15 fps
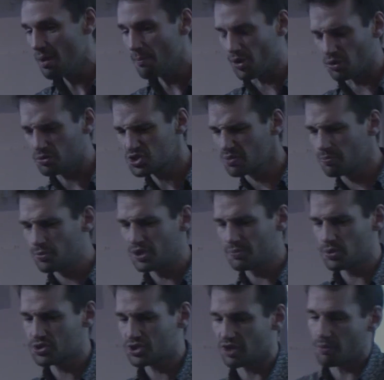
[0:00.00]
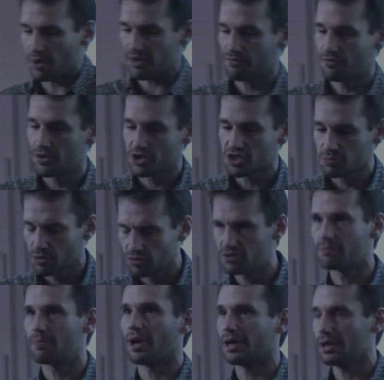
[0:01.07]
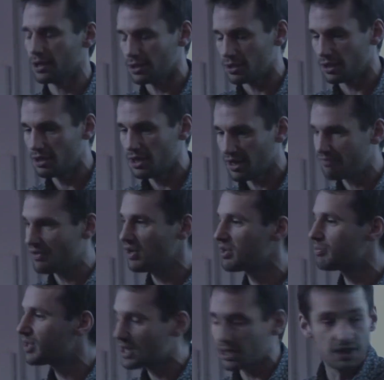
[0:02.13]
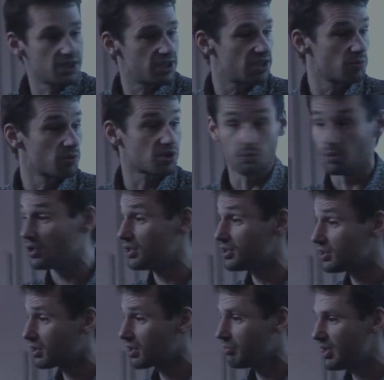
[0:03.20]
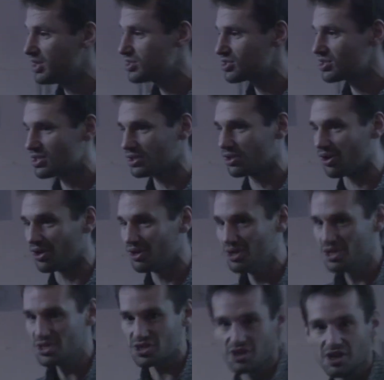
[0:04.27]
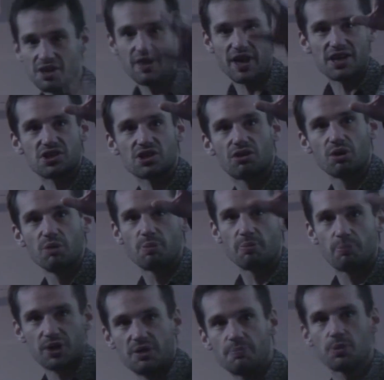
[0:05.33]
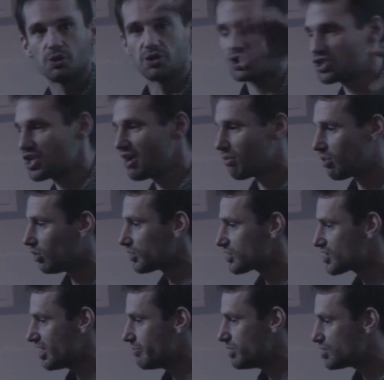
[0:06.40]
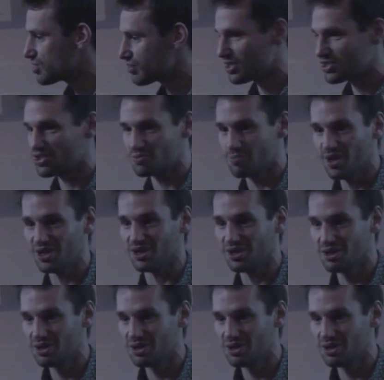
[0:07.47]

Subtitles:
But some people said, when I first moved to Brighton, I found it a bit cliquey was a word that got mentioned a lot. So there's a group of people that share all the same interests as me.